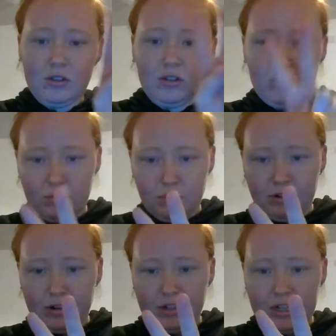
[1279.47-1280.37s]
2 double
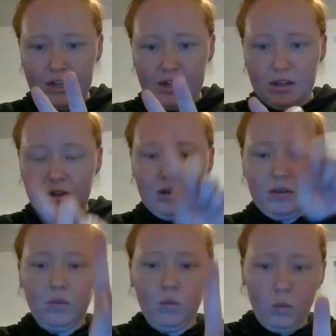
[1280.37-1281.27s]
crochet,
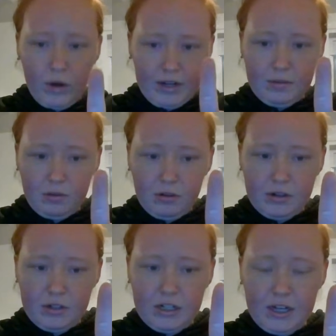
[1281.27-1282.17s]
1 double
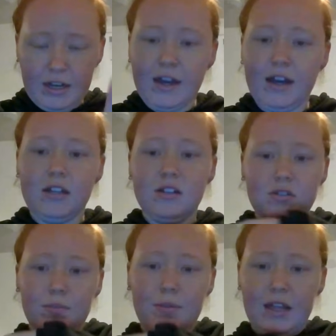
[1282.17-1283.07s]
crochet, and just
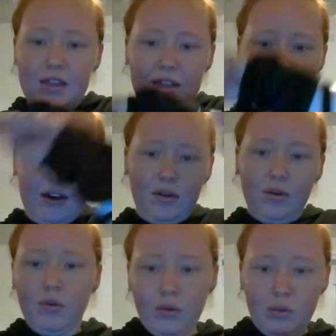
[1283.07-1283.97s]
repeat that
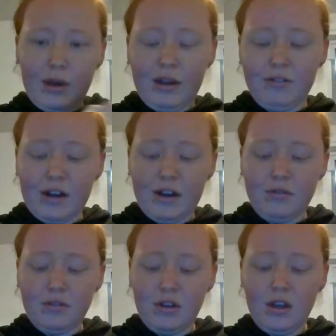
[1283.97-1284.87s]
all the way
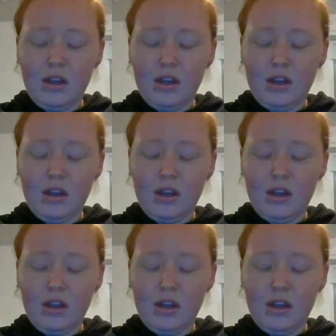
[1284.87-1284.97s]
around,